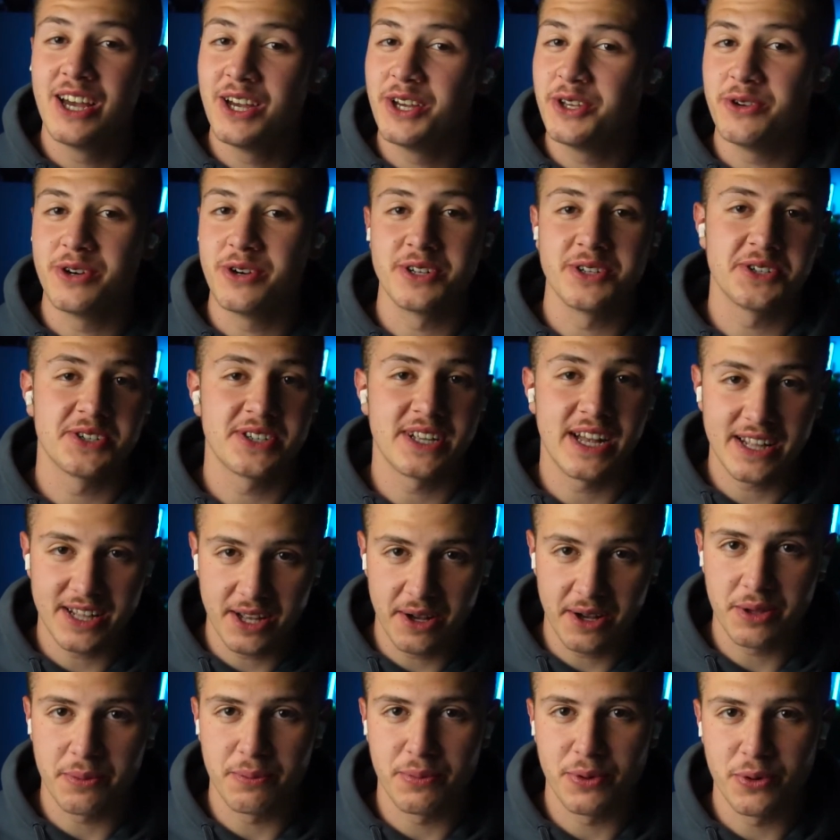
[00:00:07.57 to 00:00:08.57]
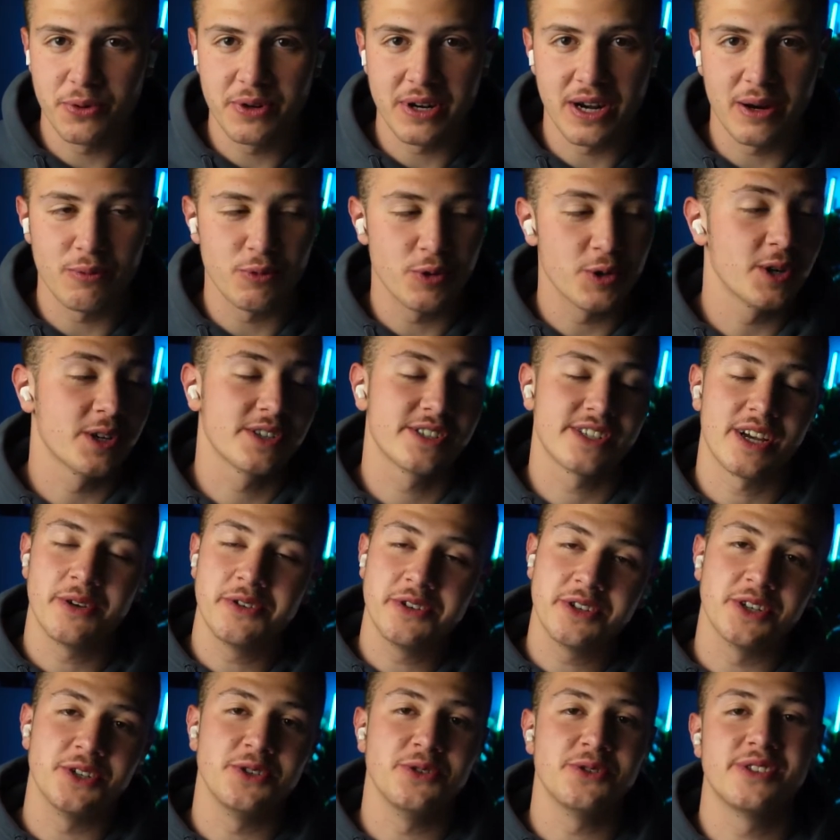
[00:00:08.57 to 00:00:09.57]
you understand how the program works, how
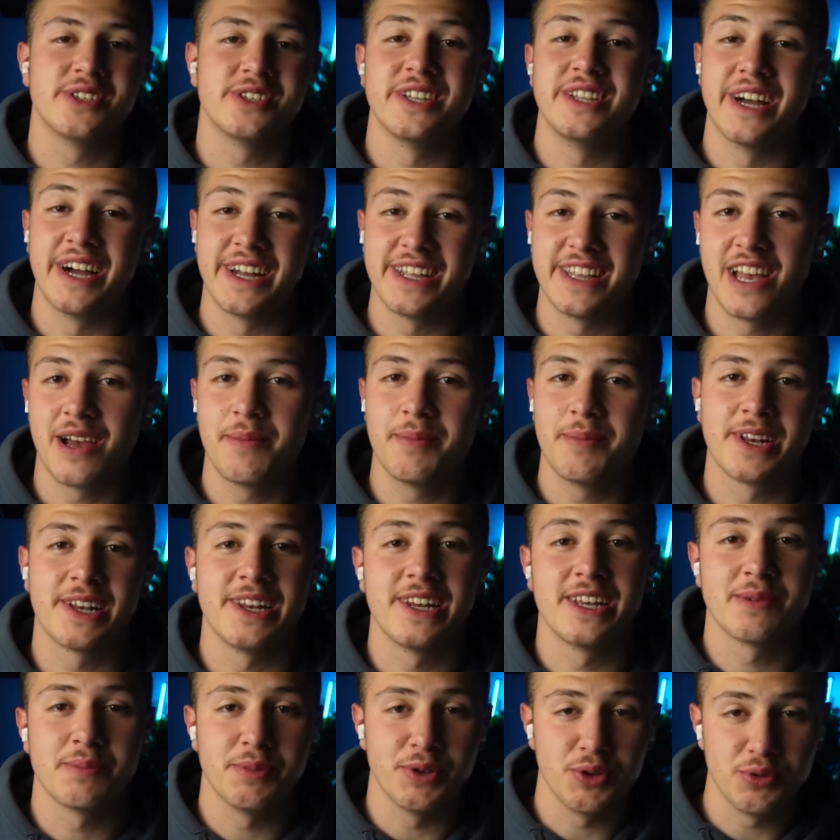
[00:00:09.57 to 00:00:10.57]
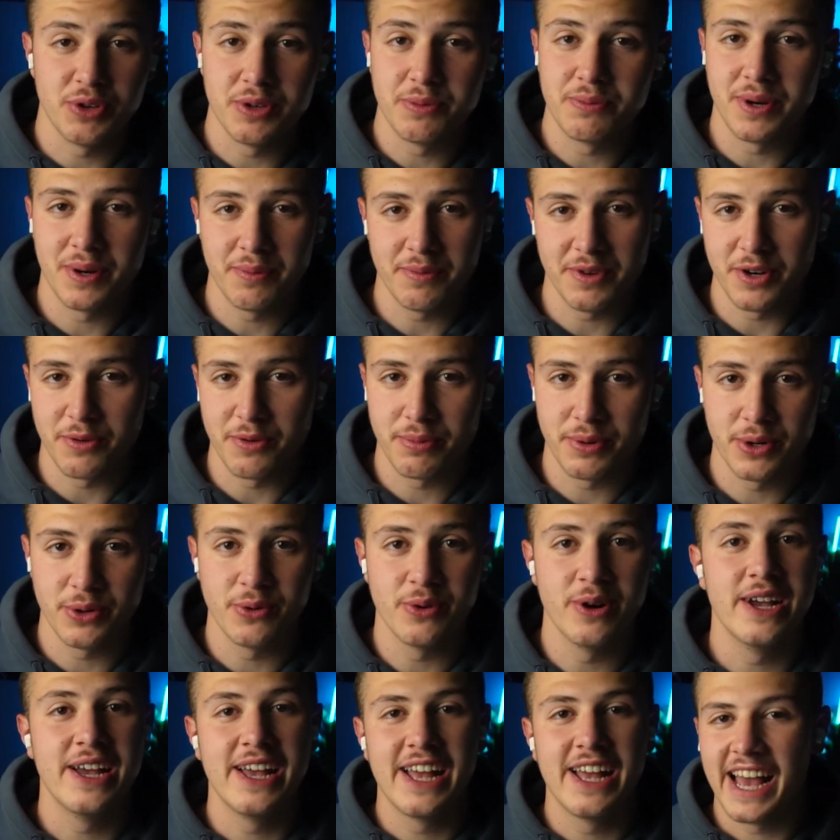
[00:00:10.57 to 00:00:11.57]
you can use the dynamic link between Premiere Pro
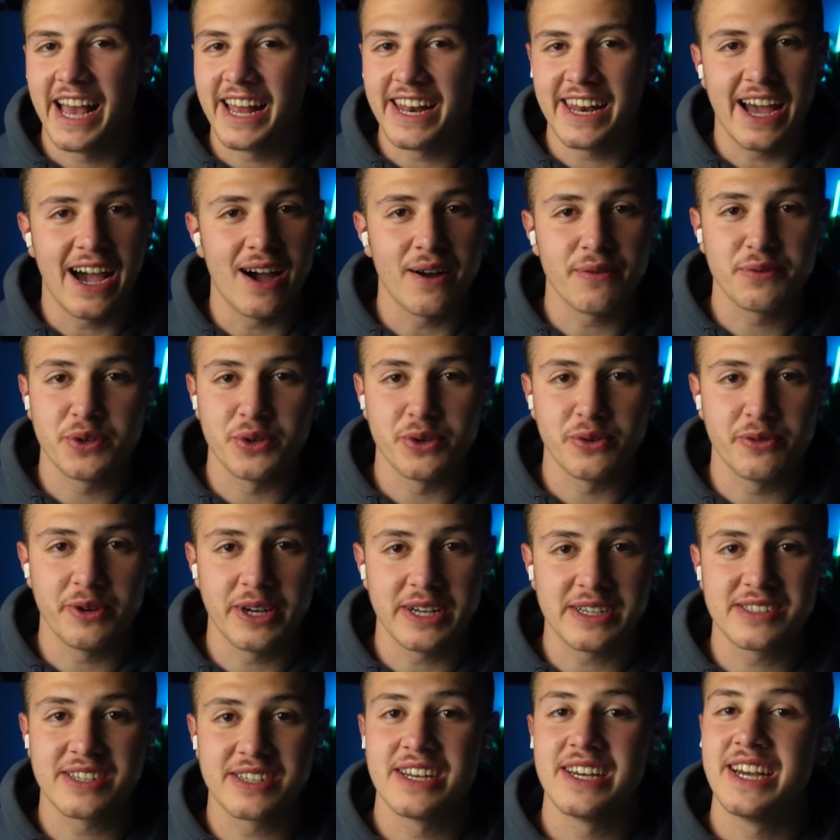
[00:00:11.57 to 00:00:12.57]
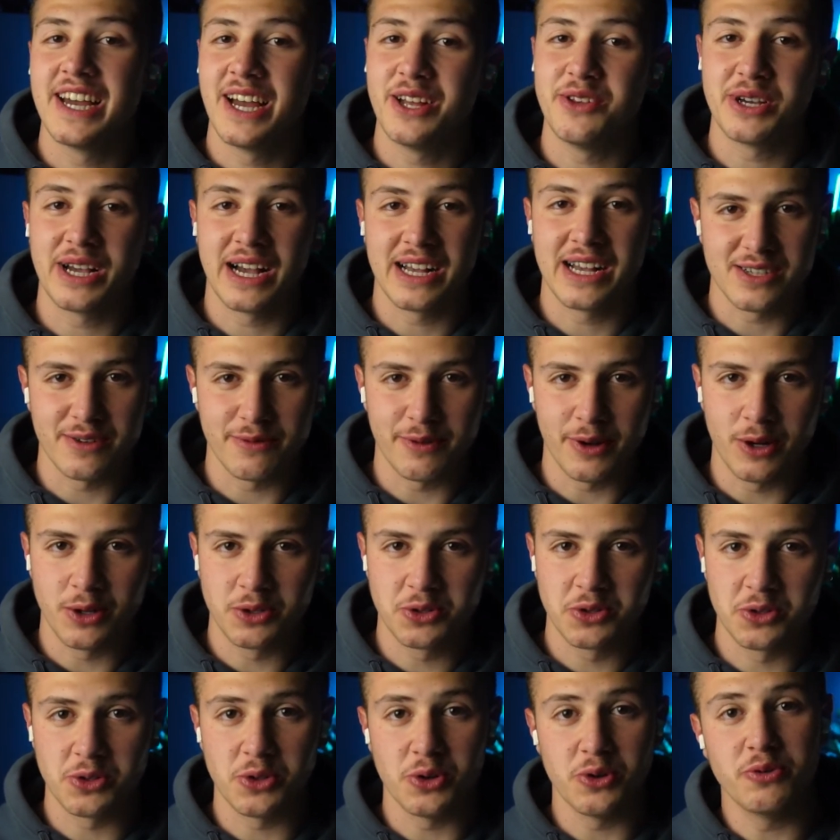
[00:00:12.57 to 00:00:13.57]
and After Effects, and you guys have
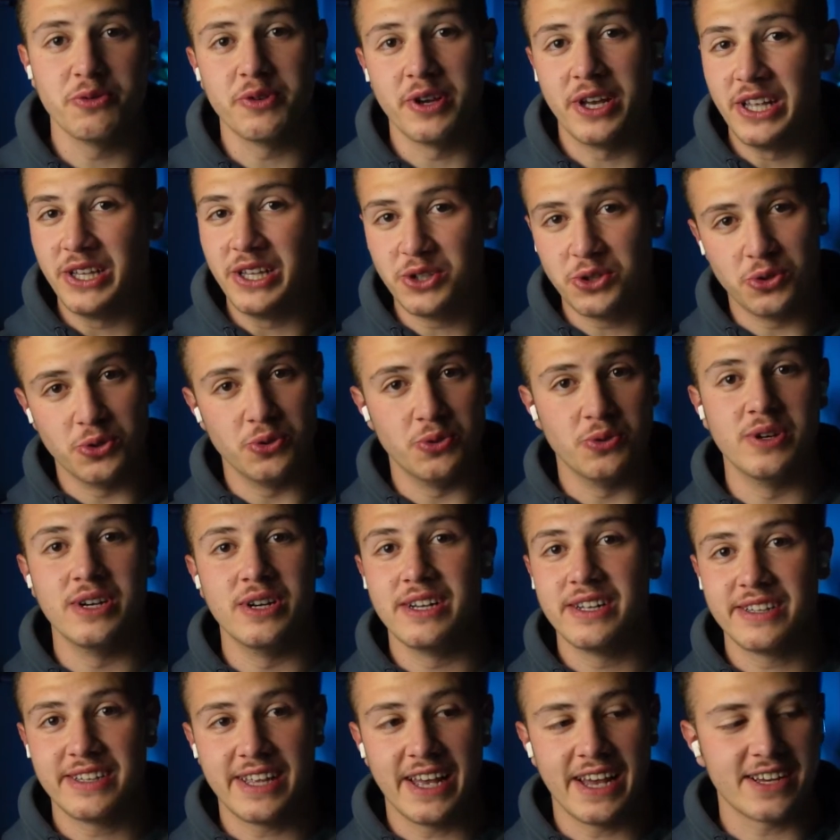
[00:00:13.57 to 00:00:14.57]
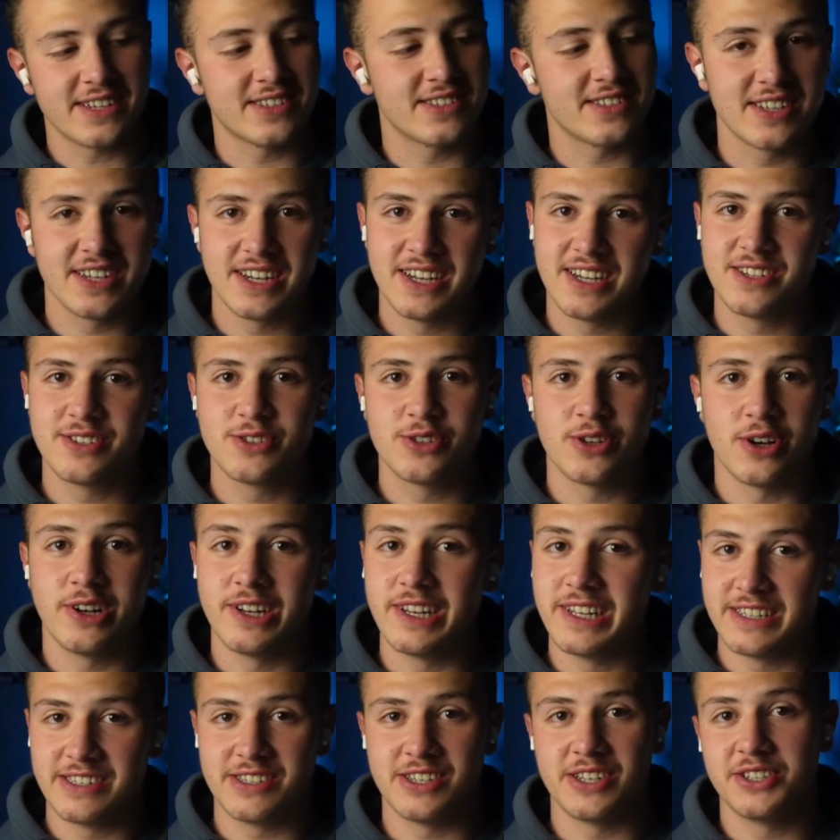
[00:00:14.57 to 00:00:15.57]
also dove into text,
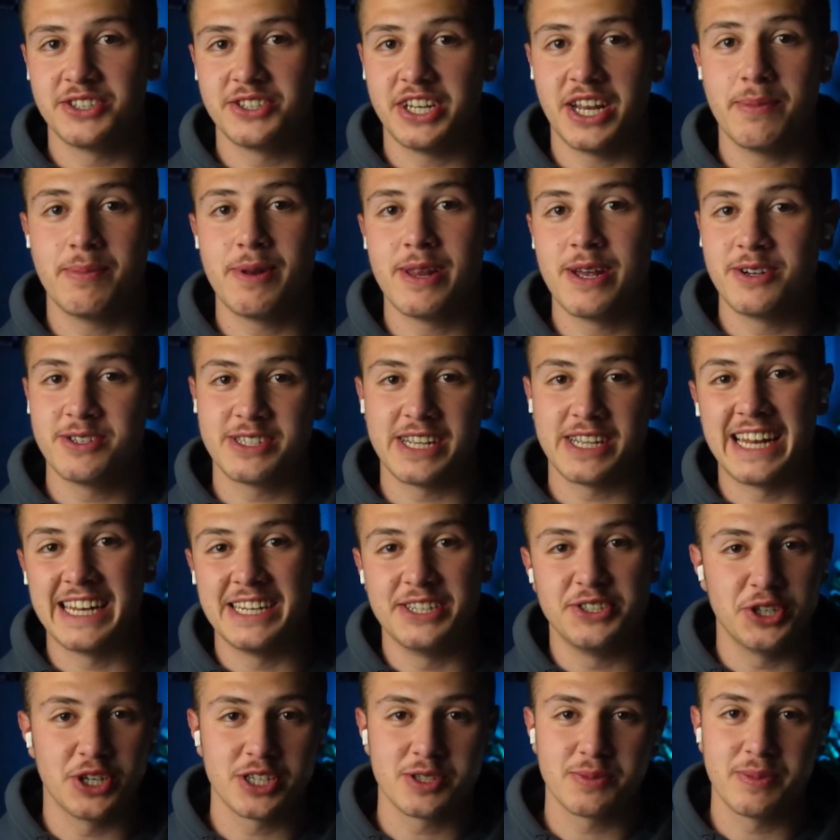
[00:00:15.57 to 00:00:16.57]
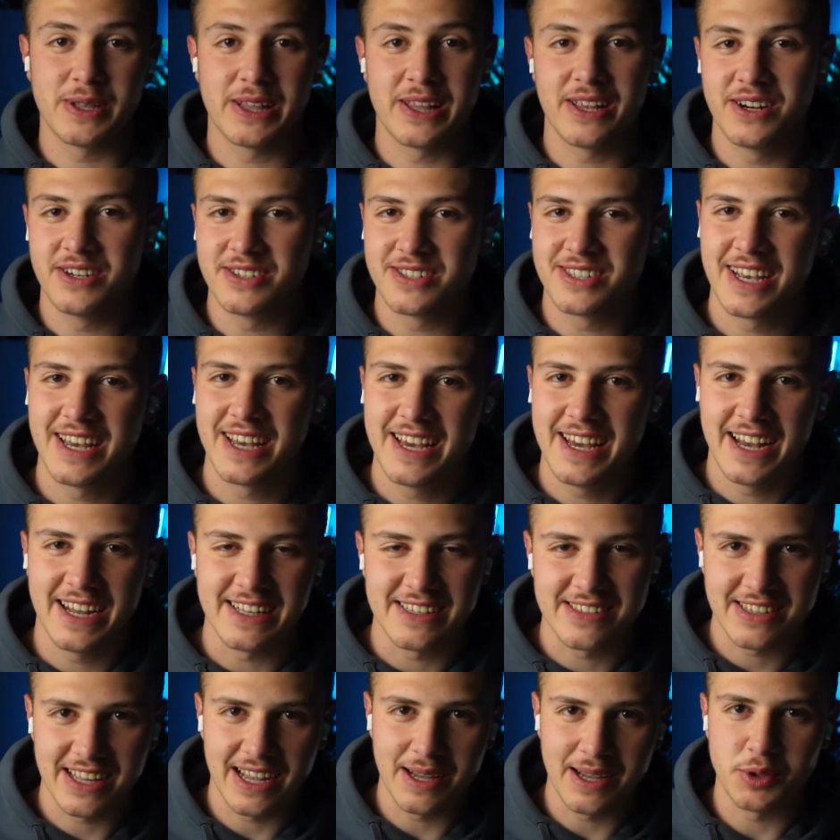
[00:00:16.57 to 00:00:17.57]
solids, shape layers, and adjustment layers,
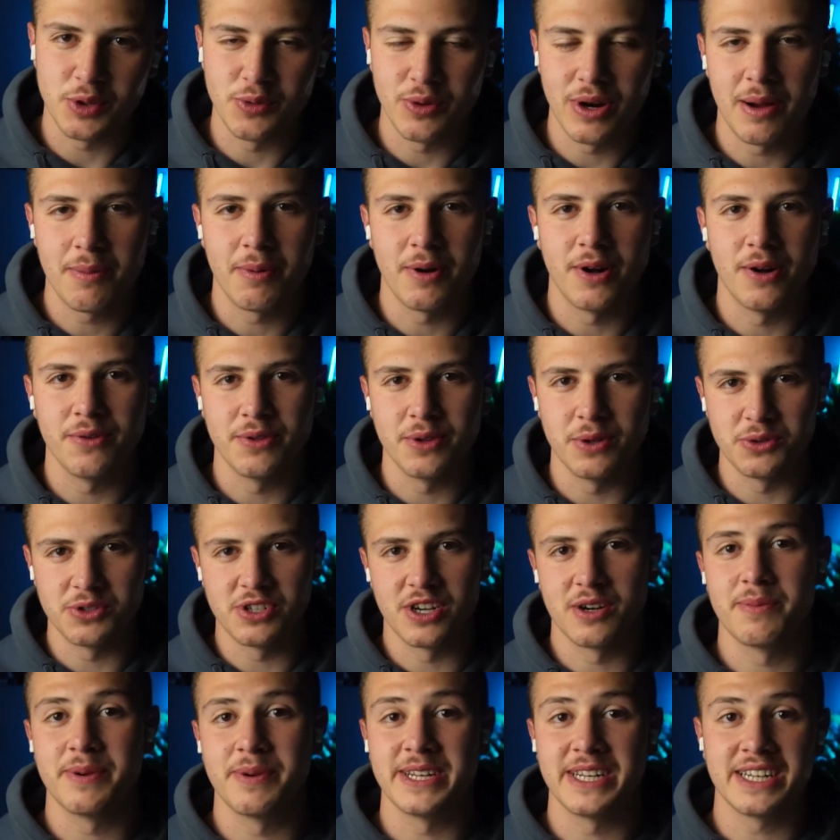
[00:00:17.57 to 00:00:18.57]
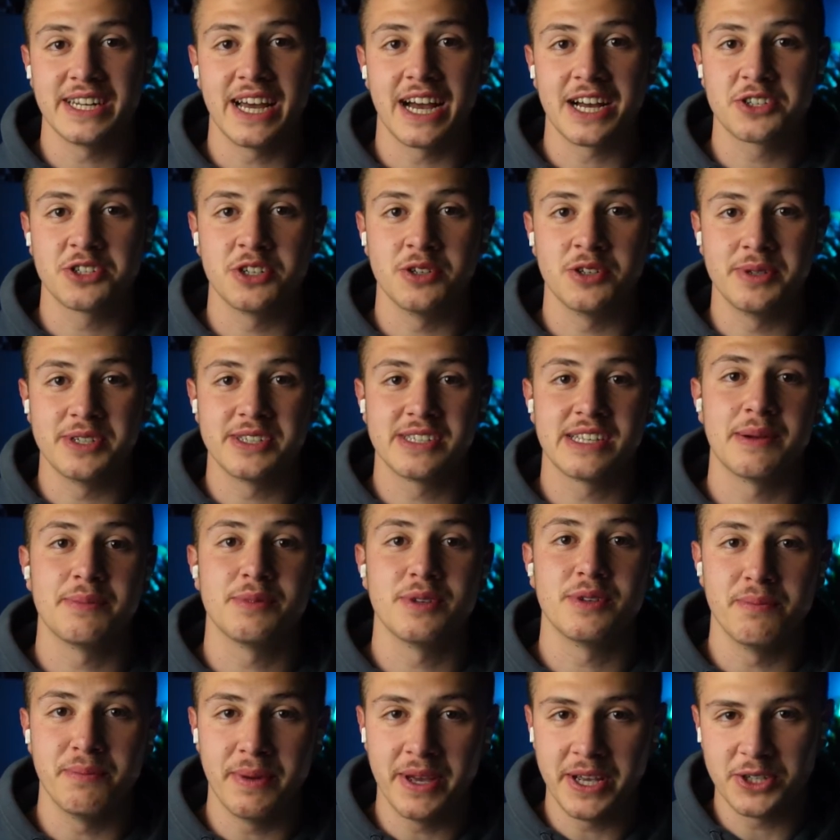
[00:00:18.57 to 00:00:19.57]
it's time to wrap all of those up in an actionable step
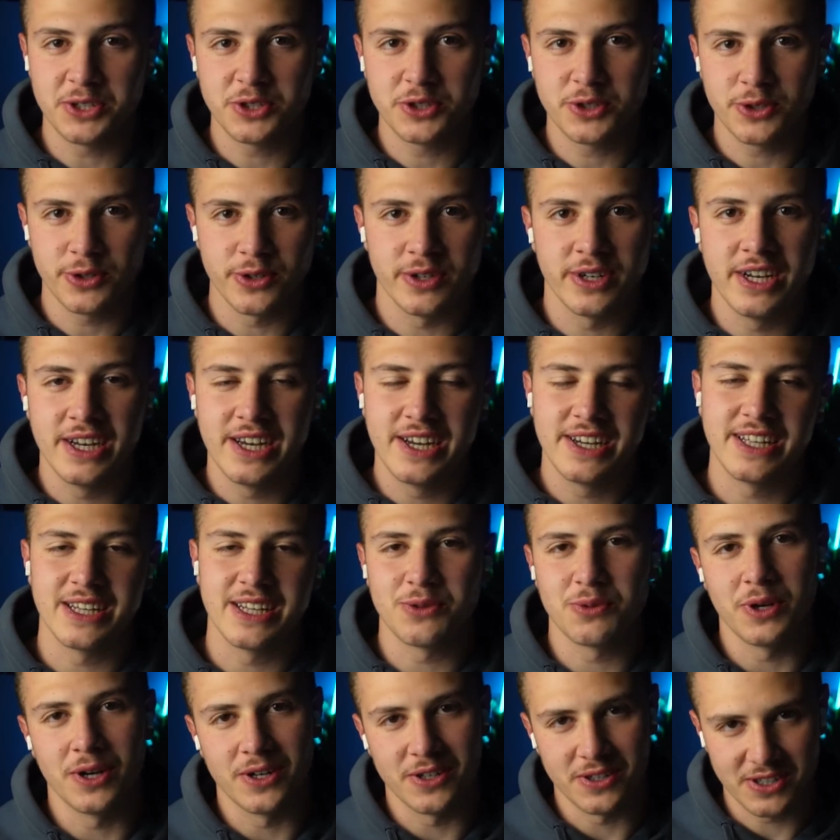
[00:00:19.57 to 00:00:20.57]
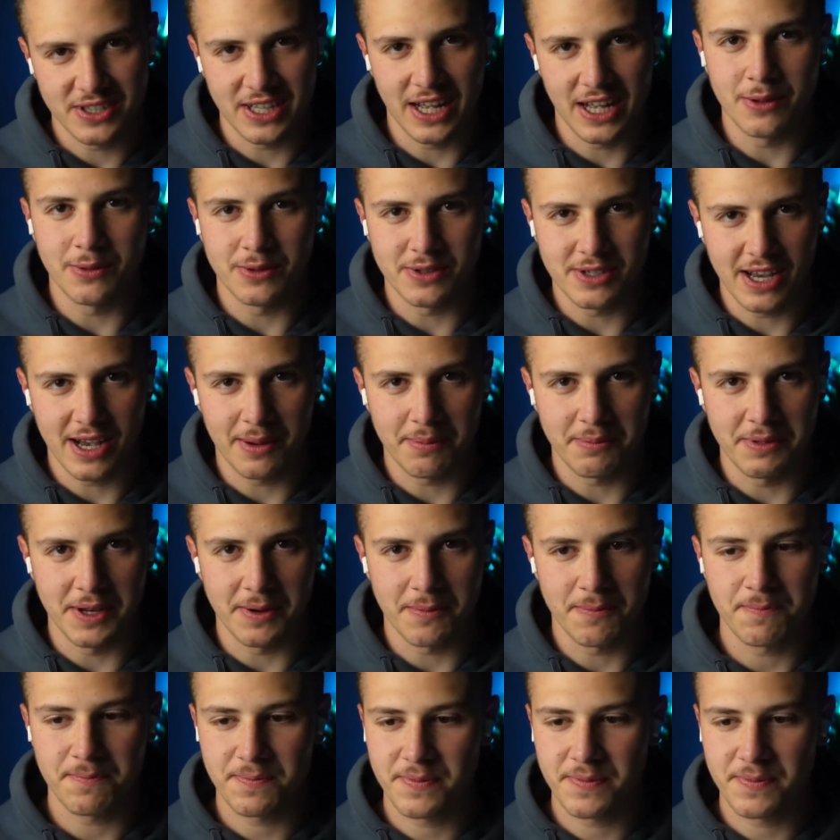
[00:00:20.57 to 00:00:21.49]
to make sure that we understand what's happening.